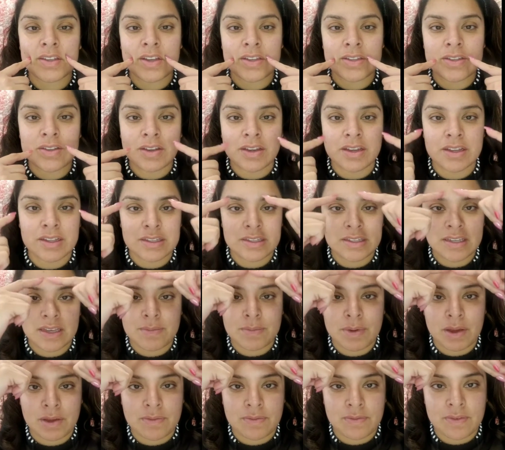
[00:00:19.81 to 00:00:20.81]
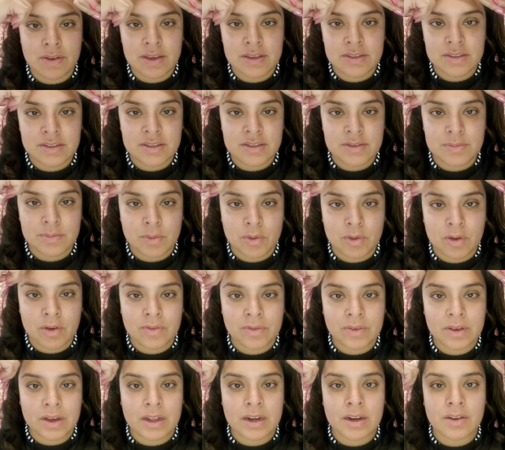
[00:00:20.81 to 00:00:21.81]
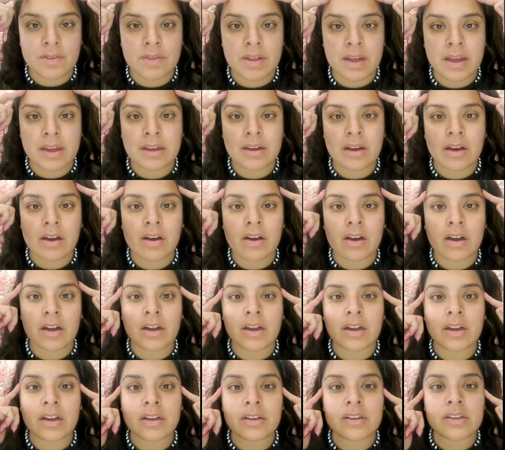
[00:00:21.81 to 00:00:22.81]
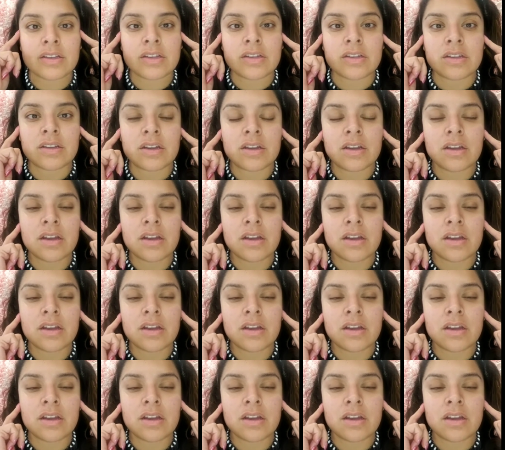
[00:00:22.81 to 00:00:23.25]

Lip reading: So as you can see, my face is more of kind of like a heart,